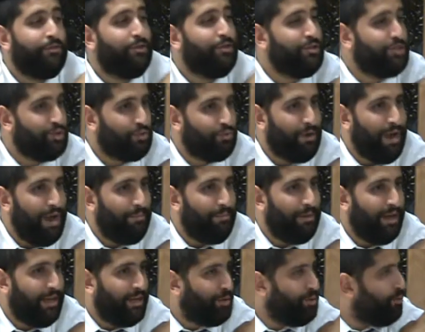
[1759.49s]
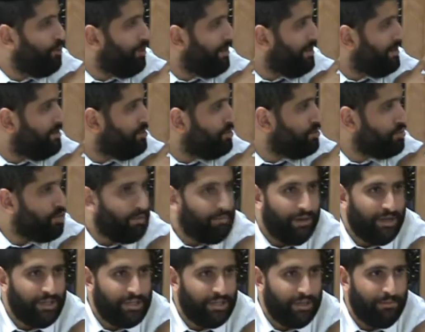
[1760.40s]
first rabbi who wanted so
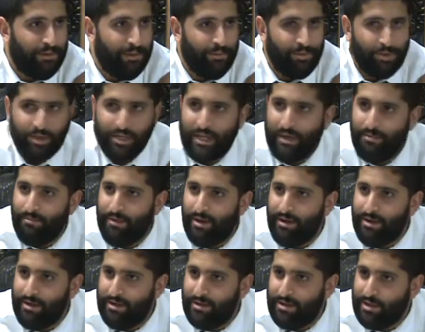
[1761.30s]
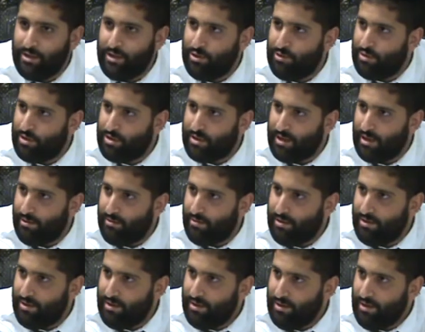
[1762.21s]
much that people should get married in a Jewish
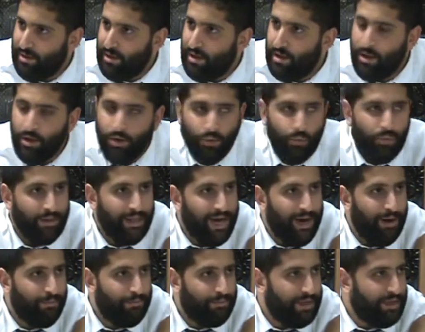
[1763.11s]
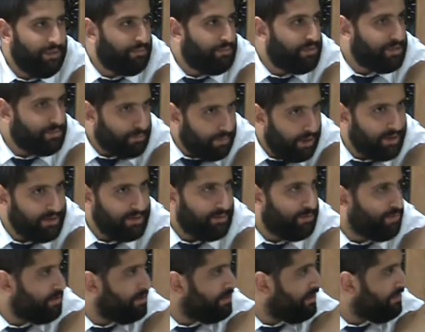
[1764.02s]
ceremony without being
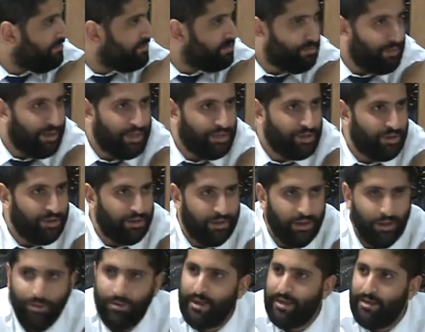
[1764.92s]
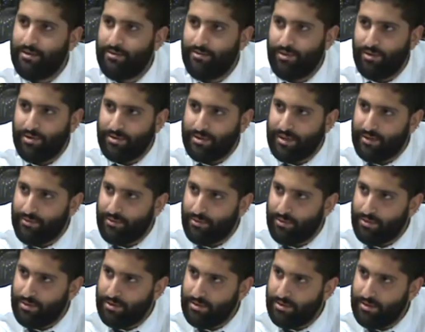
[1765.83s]
responsible enough to make sure that they would get divorced
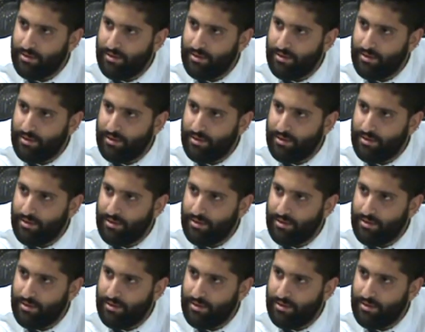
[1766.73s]
afterwards.